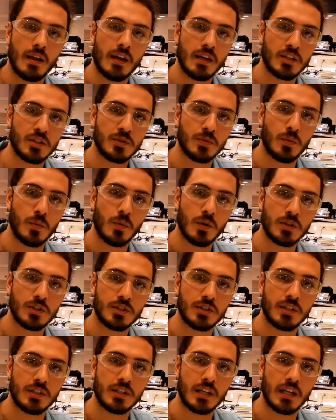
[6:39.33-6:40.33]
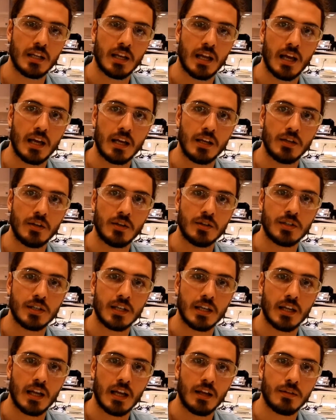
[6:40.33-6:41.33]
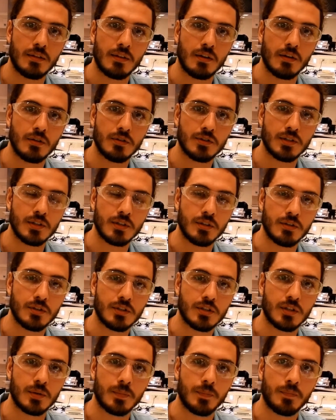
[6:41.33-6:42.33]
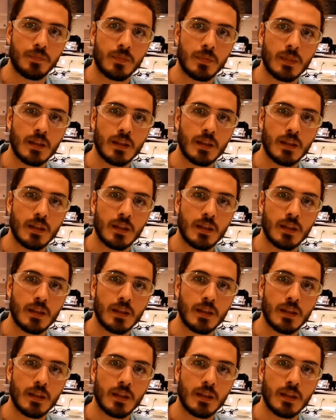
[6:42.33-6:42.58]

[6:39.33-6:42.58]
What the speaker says: Next, we'll wash the DNA using an ethanol solution.